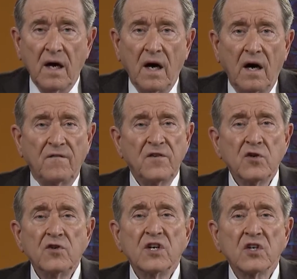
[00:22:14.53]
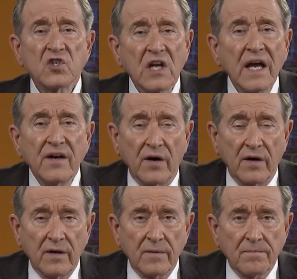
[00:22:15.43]
A few years later,
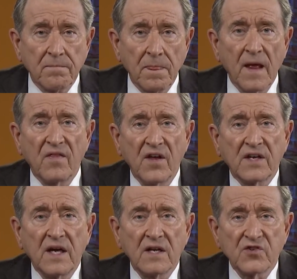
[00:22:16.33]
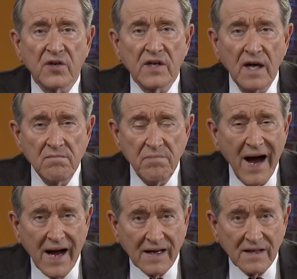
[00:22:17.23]
the cancer came
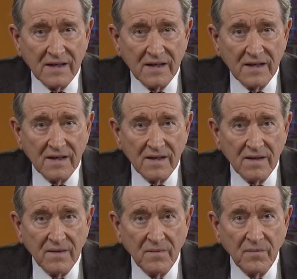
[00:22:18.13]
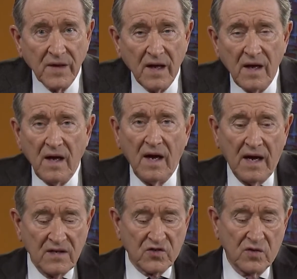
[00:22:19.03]
back.
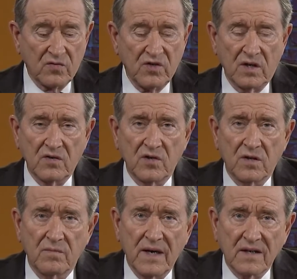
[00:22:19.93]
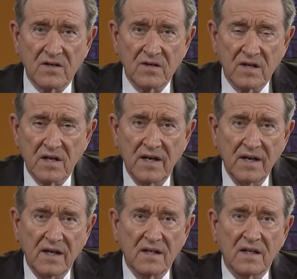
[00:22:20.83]
And so John took her back to the
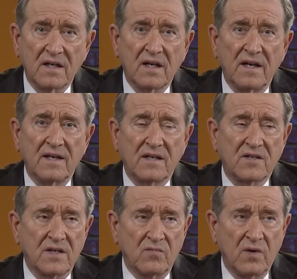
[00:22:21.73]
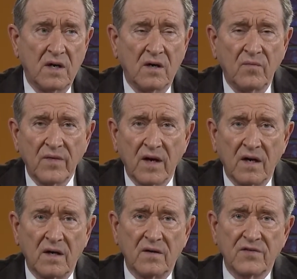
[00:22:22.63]
clinic, and the clinic said, Well,
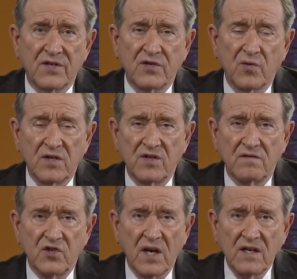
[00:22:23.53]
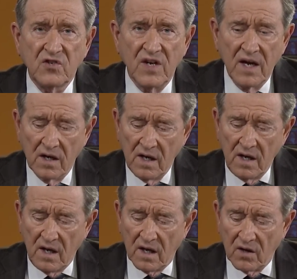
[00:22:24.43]
uh, the situation has changed now.
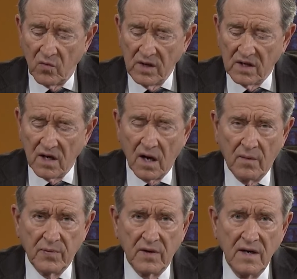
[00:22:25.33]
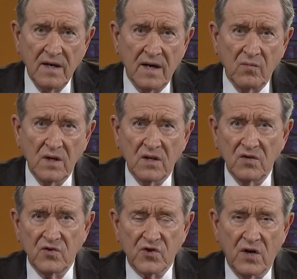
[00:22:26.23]
Uh, we can operate and we can
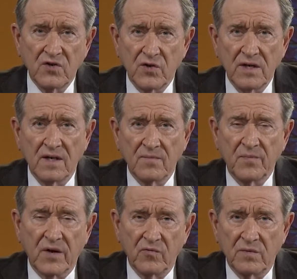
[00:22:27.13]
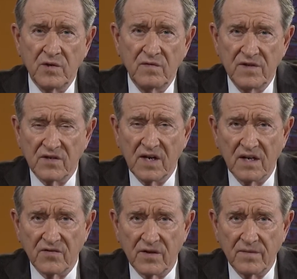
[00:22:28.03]
do surgery and remove this
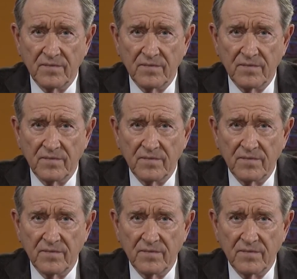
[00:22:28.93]
cancer.